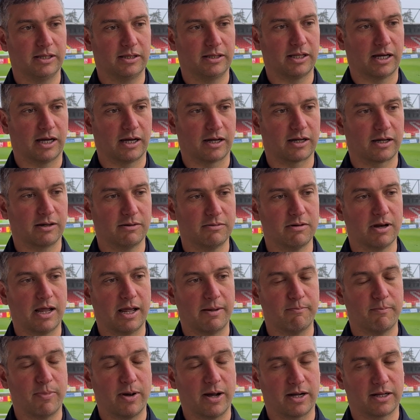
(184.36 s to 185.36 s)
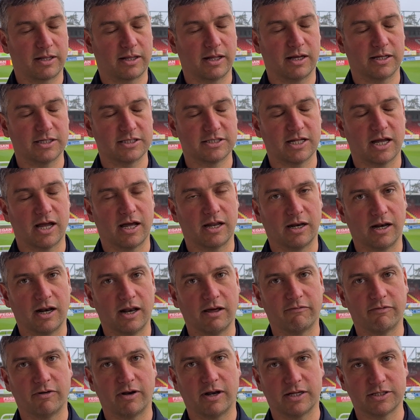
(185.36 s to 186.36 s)
that can impact our starting
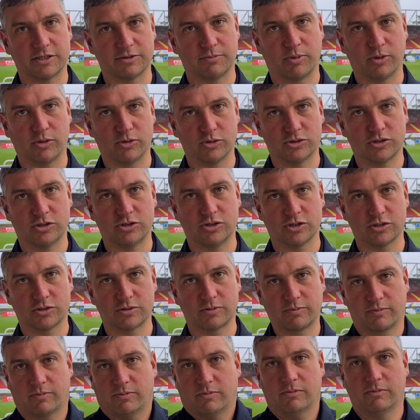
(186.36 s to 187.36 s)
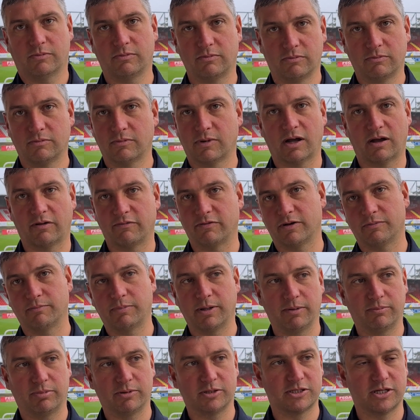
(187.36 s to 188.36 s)
11 as opposed to just having
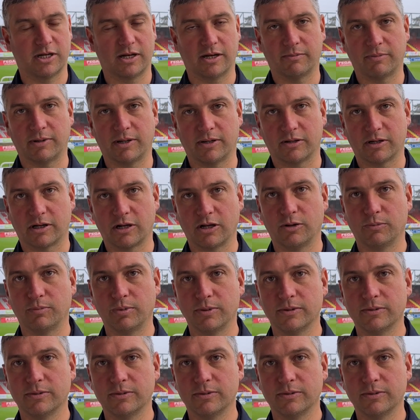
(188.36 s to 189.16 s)
people sitting about the club.